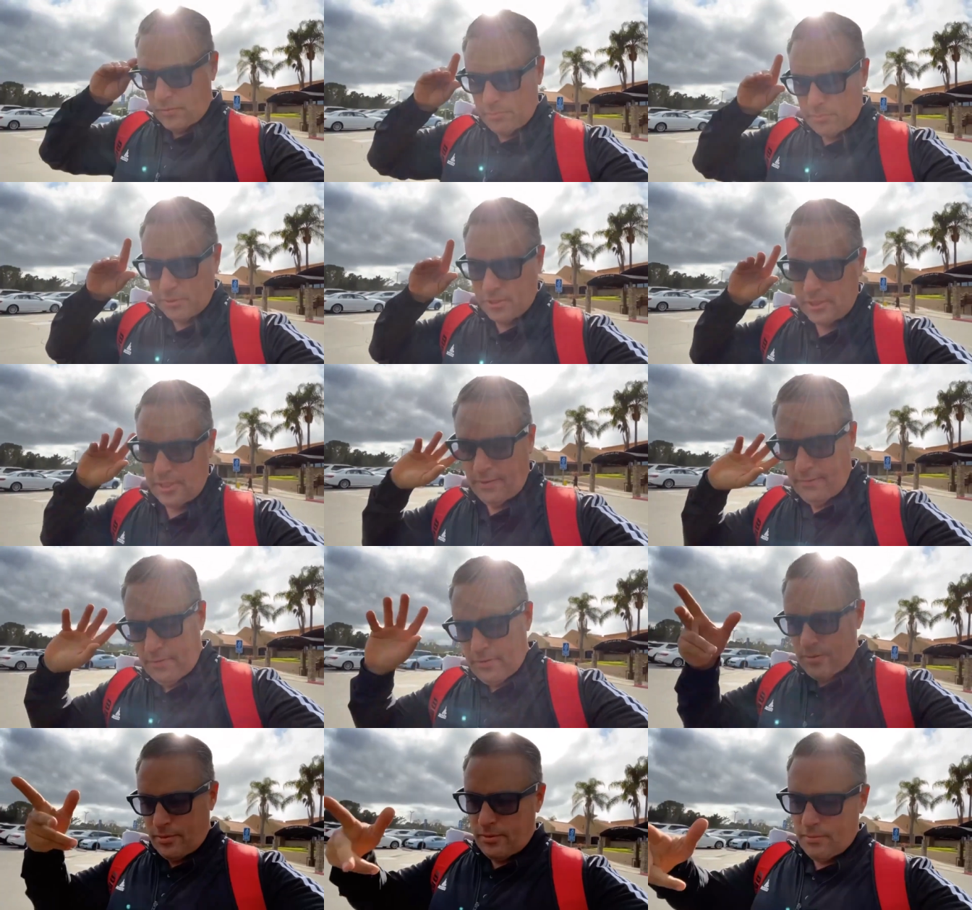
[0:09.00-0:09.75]
from
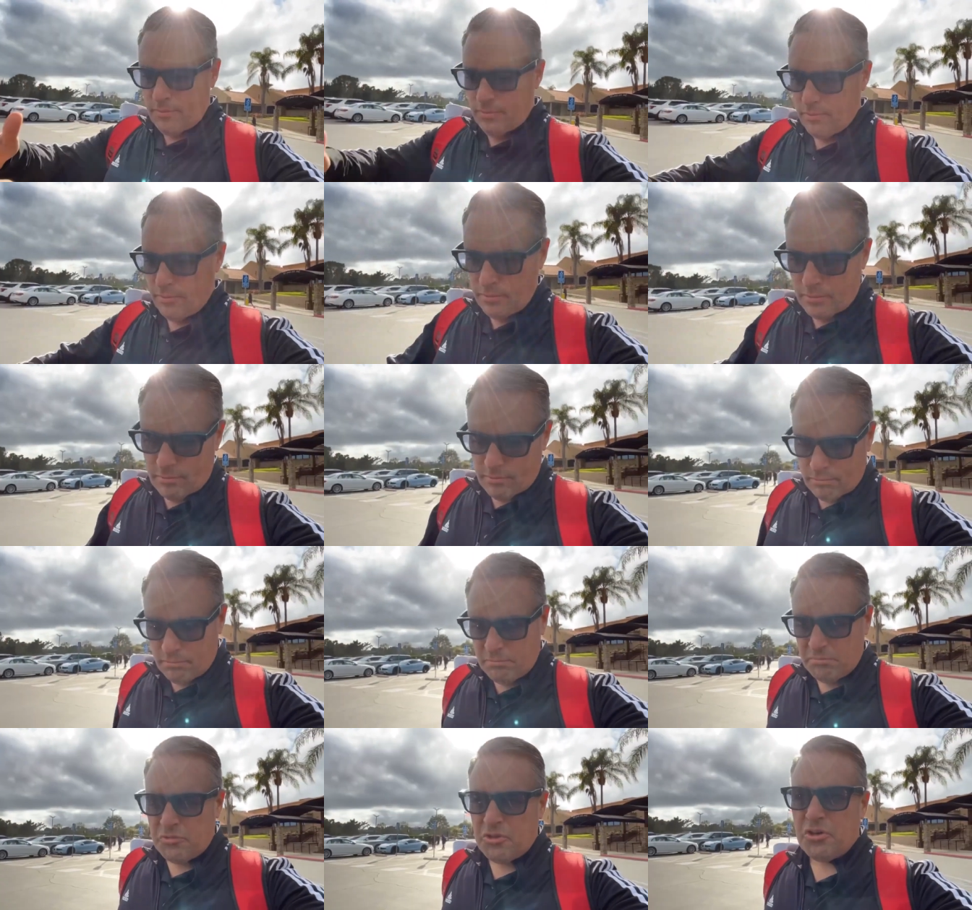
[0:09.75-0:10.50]

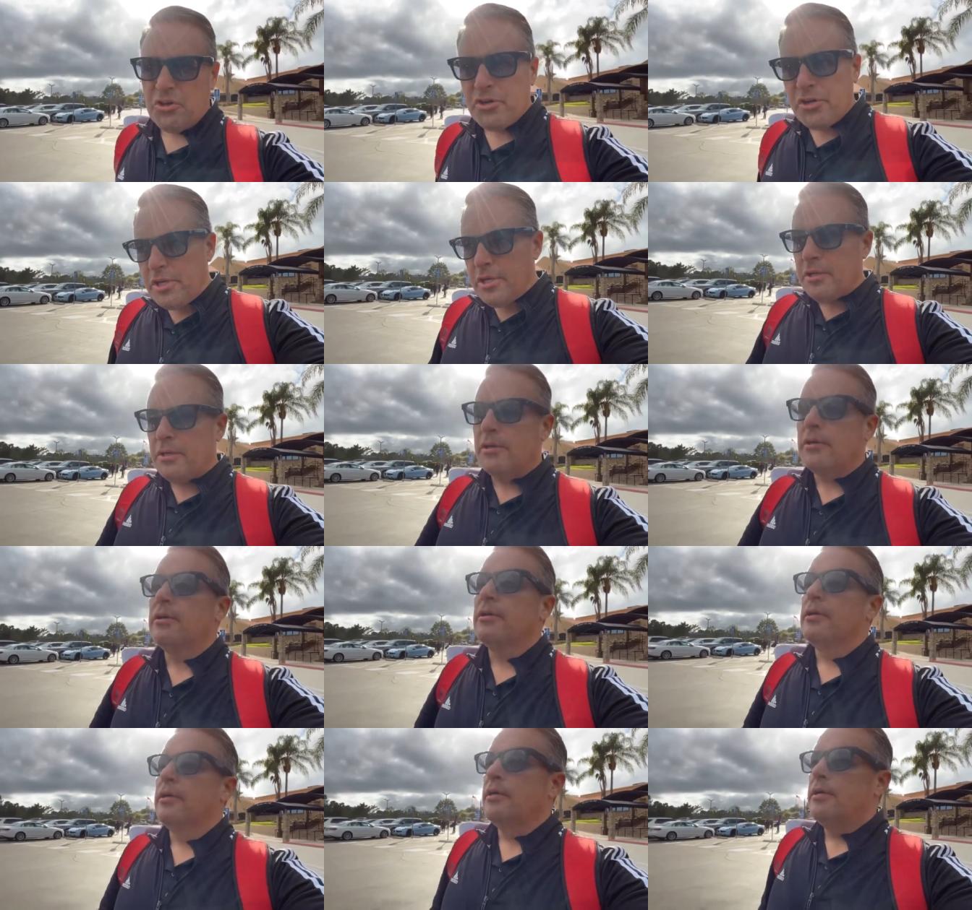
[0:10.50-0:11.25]
7:30
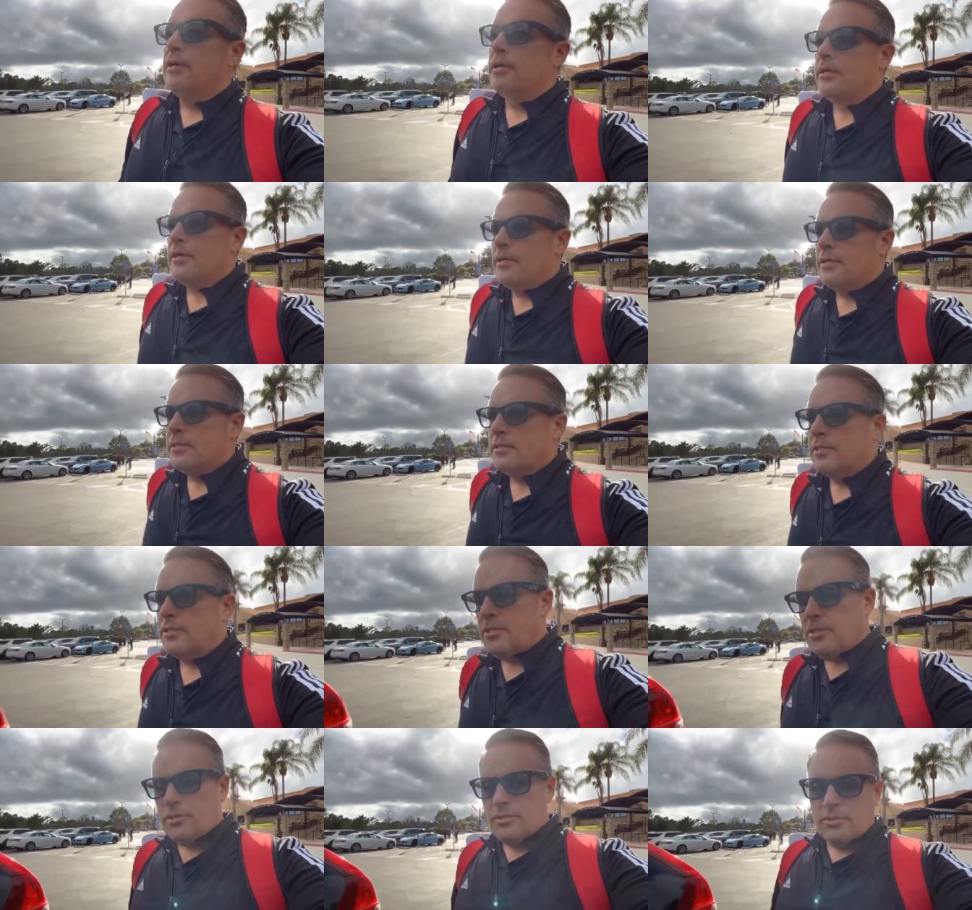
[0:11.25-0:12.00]

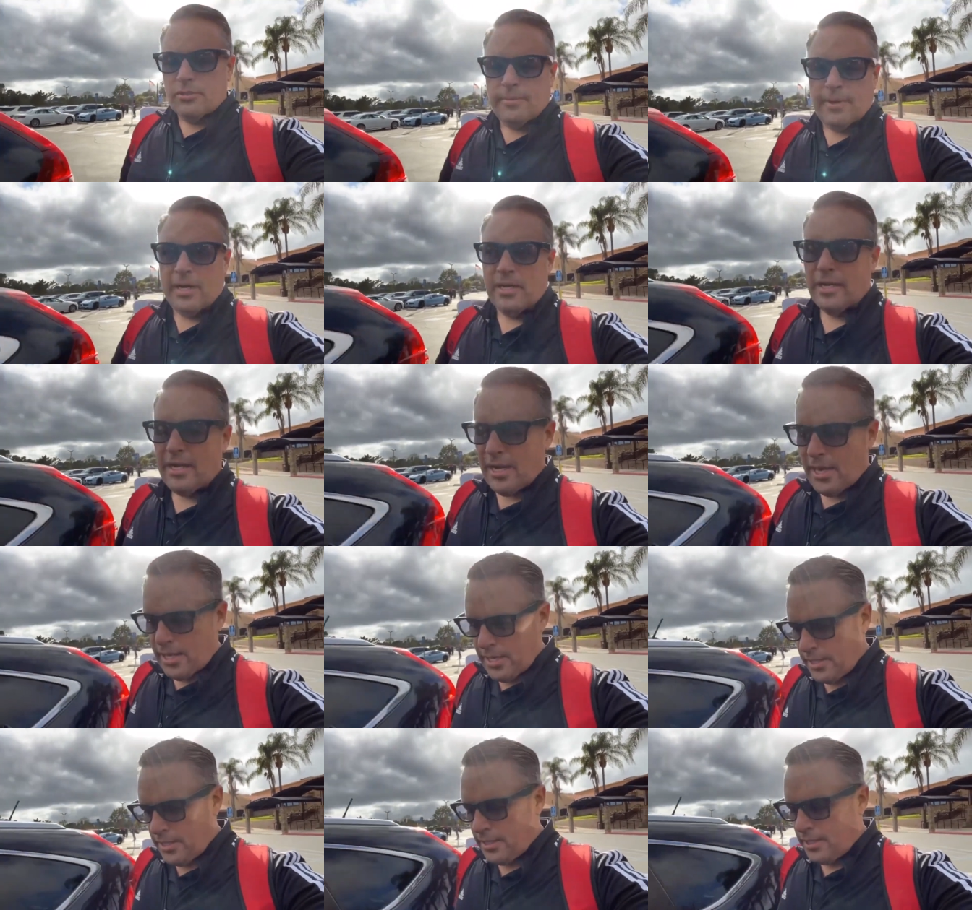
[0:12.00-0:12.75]
to about
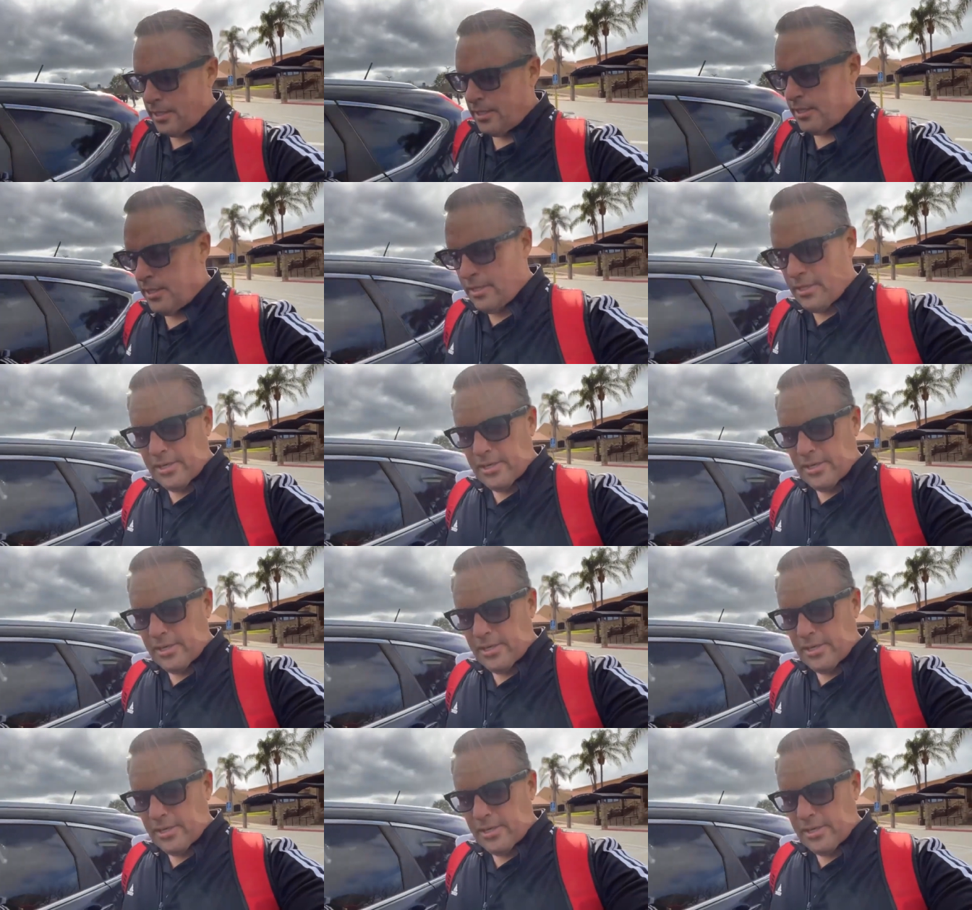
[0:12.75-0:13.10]
9.